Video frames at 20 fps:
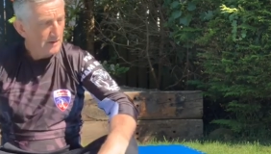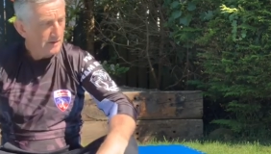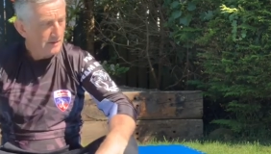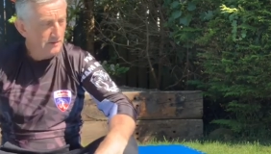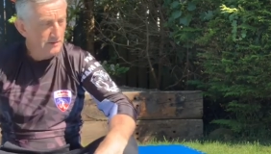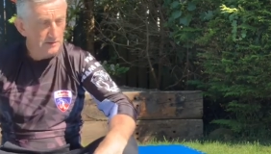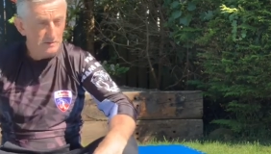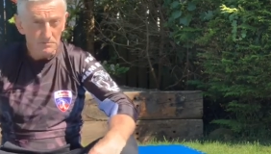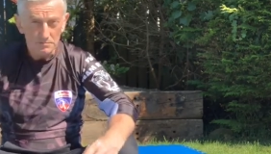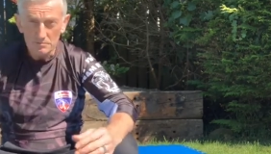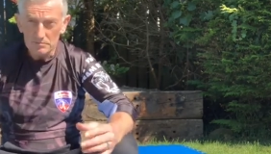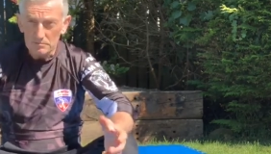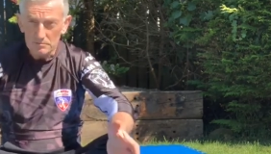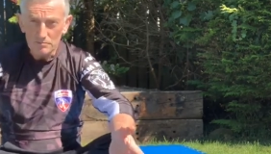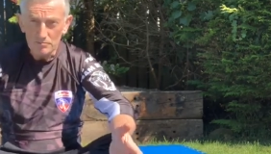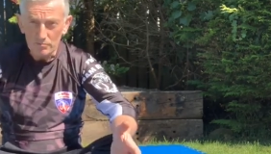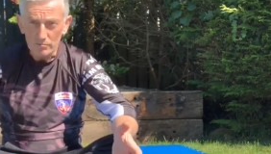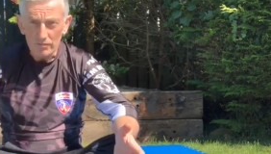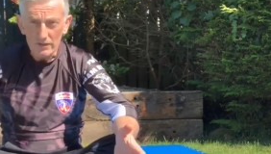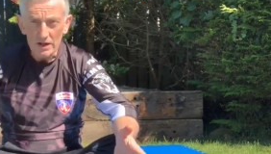And
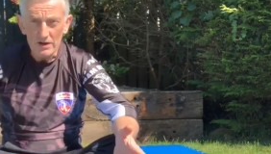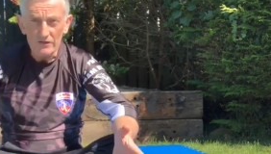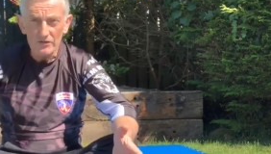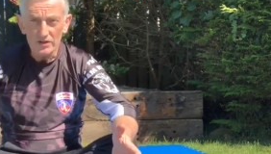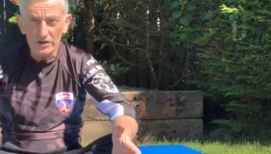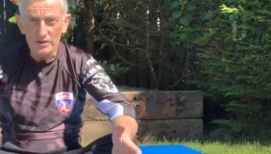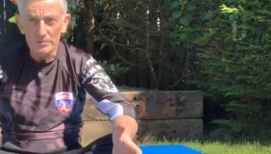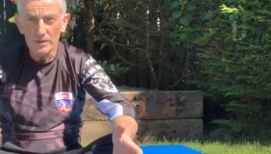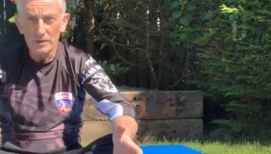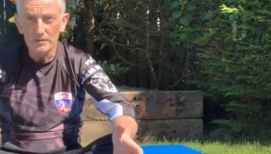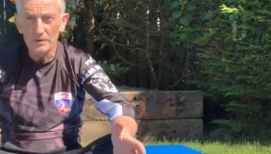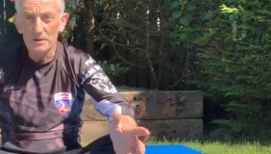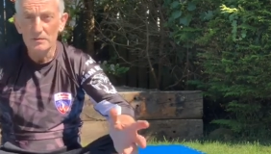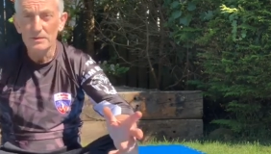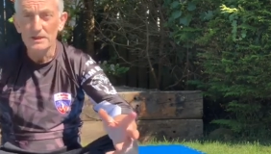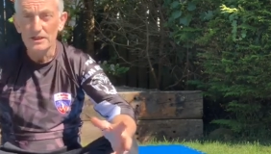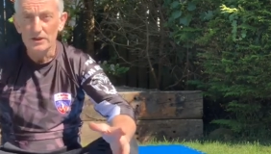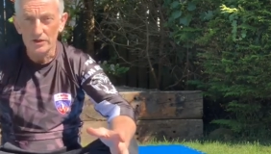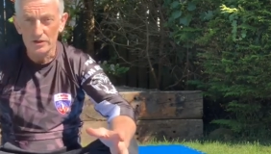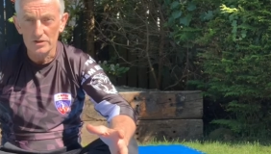for other people it'll
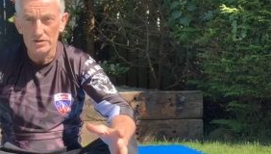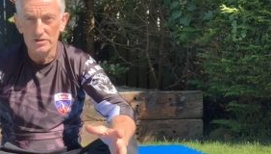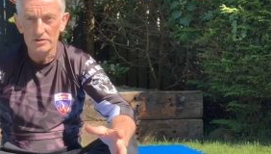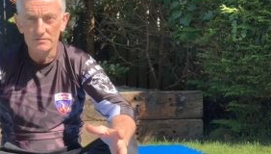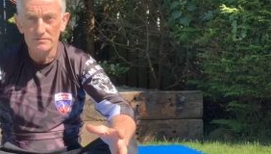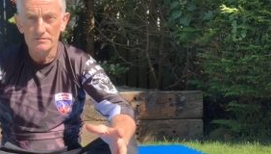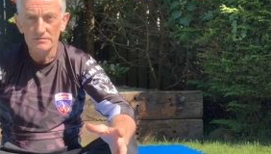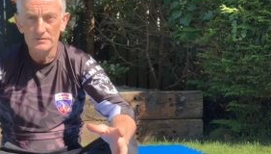be looks,